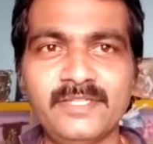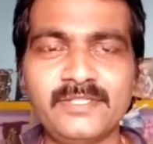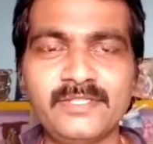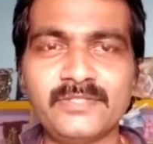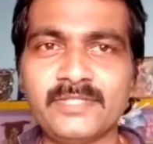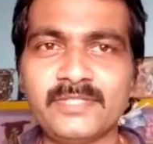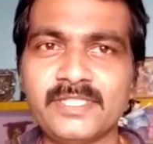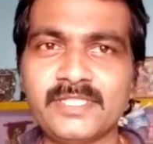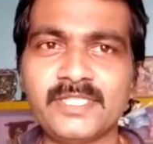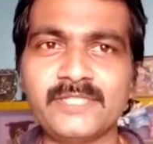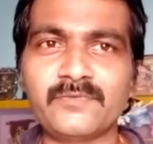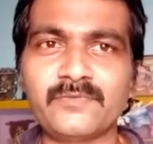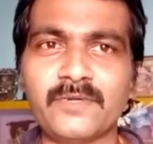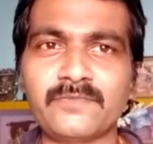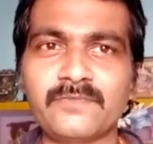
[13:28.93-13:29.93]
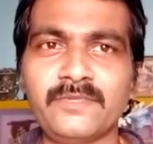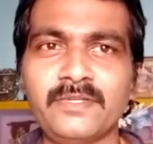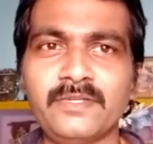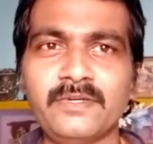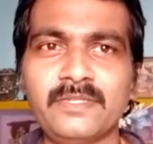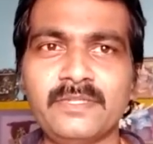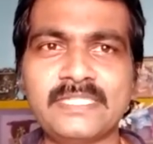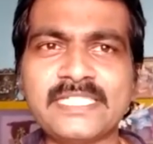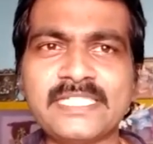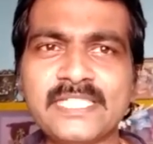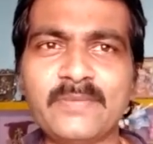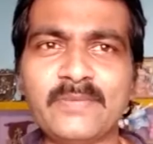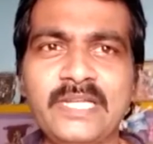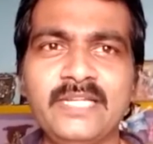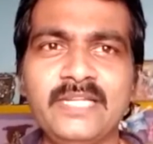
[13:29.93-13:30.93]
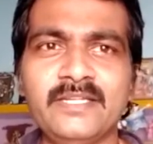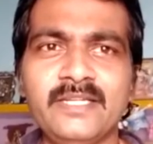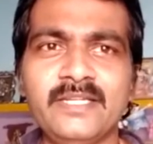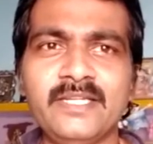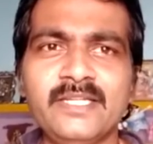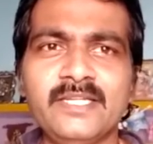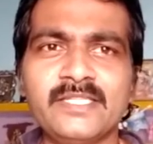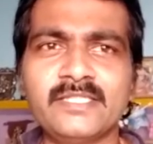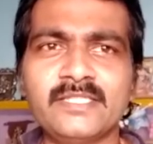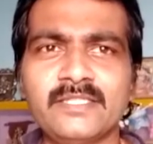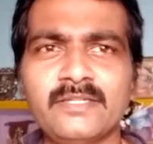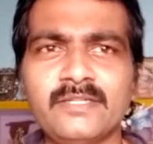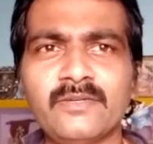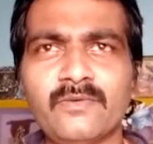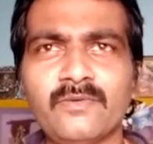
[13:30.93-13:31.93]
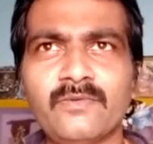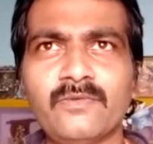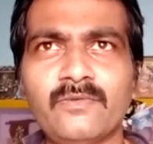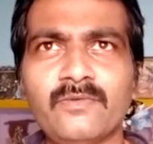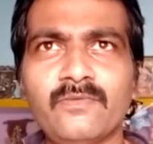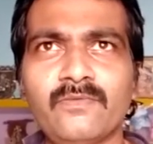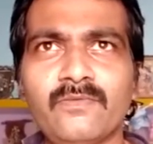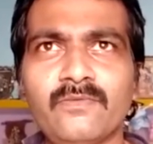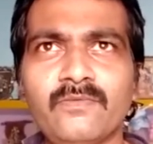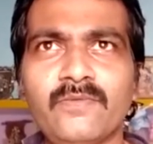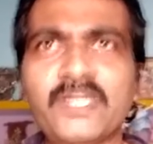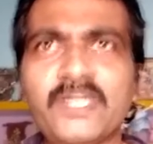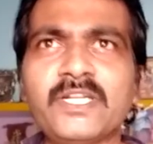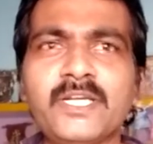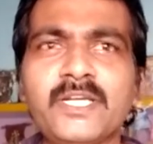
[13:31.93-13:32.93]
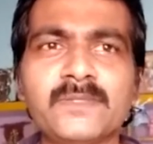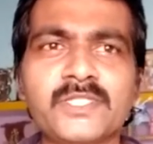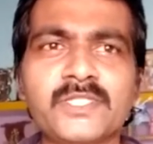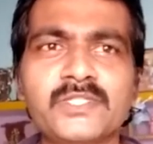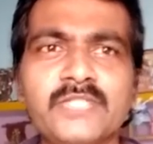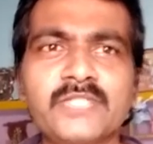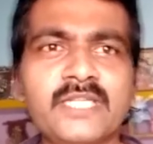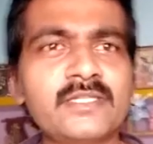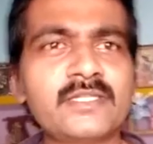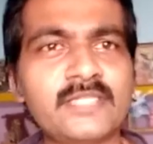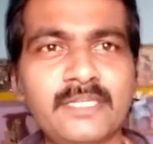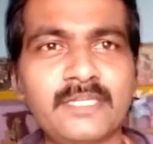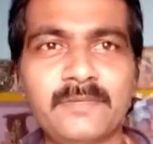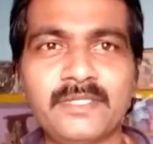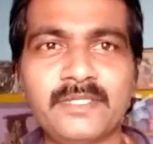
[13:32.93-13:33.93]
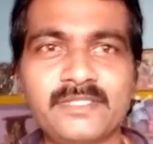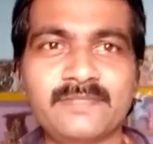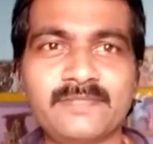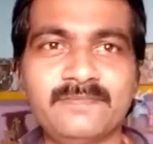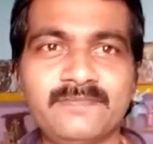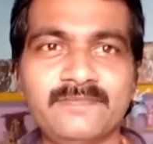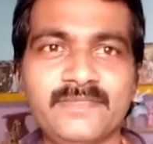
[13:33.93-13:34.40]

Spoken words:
So this is what we call simile. So when it comes to 10th syllabus,